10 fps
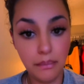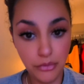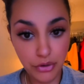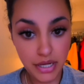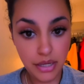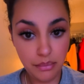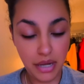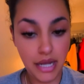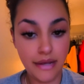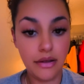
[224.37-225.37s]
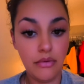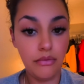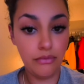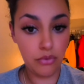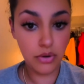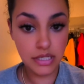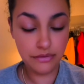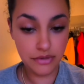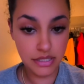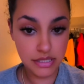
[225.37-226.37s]
written by 4
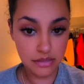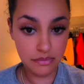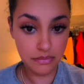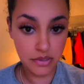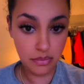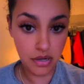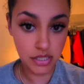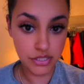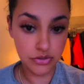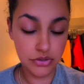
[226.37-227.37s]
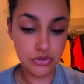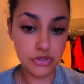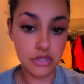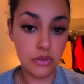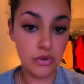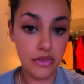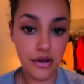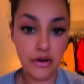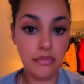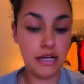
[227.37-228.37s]
different apostles that were
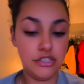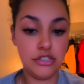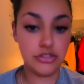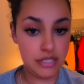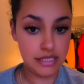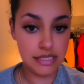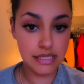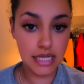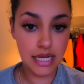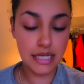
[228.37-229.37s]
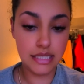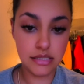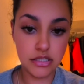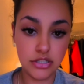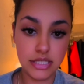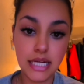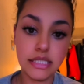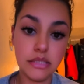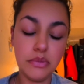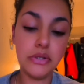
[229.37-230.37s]
there by Jesus Christ's side. This is their
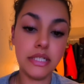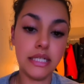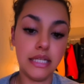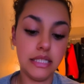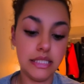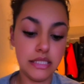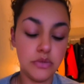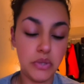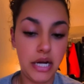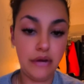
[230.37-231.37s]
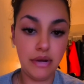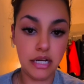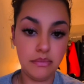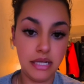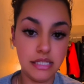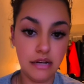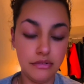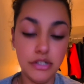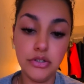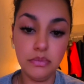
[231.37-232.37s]
testimony, and this is where I recommend
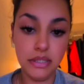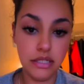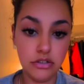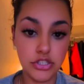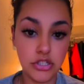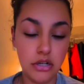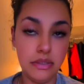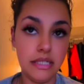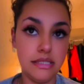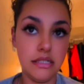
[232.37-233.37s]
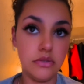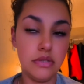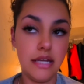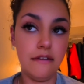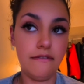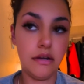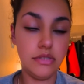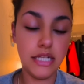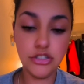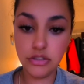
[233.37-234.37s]
every new beginner start, because this will lay the
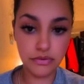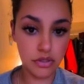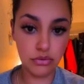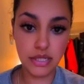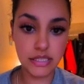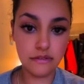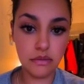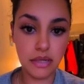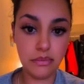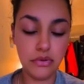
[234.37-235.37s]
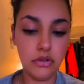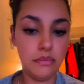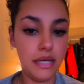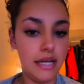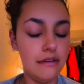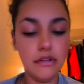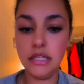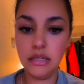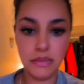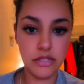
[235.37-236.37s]
foundation for the rest of the Bible. It'll make
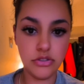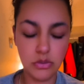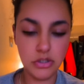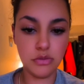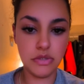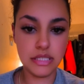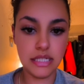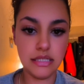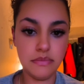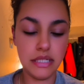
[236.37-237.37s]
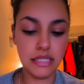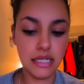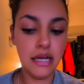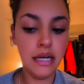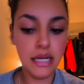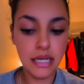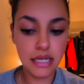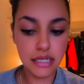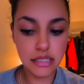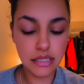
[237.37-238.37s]
everything make so much more sense, because
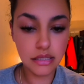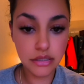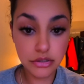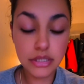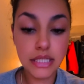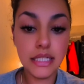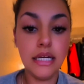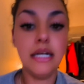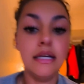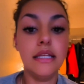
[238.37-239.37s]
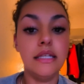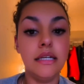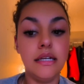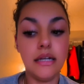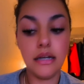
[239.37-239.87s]
it is literally the